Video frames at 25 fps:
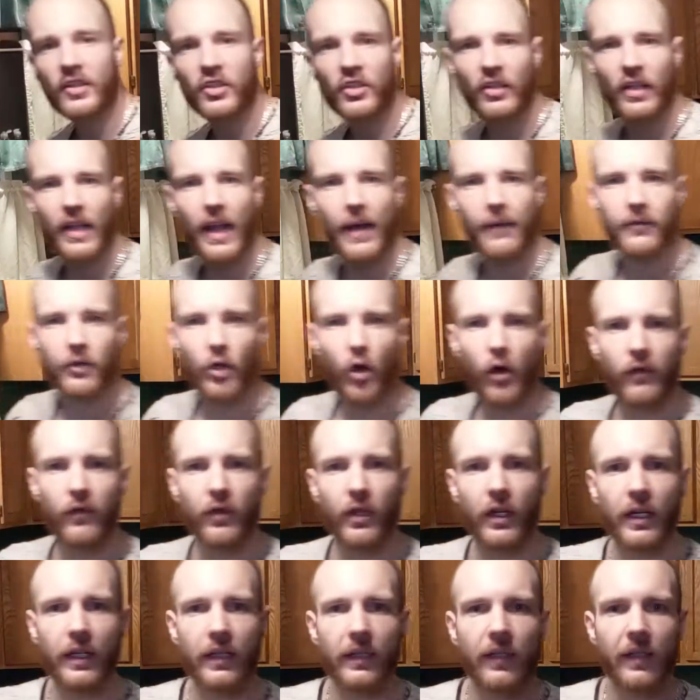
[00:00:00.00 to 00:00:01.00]
much left
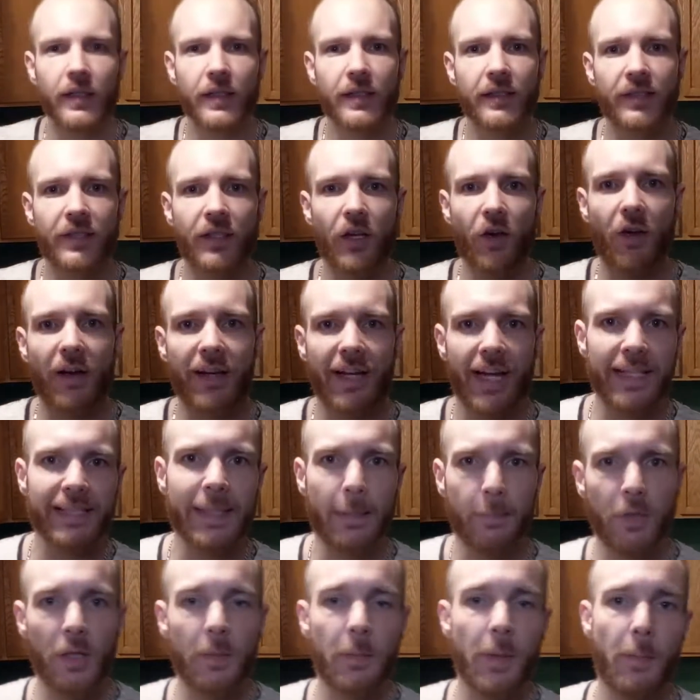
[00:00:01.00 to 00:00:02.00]
over, so I
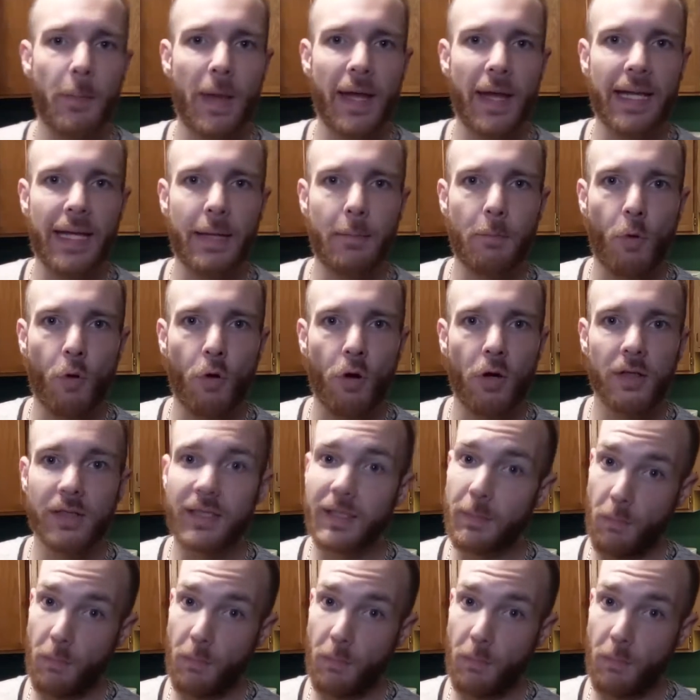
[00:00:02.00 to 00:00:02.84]
guess I'm going to be making more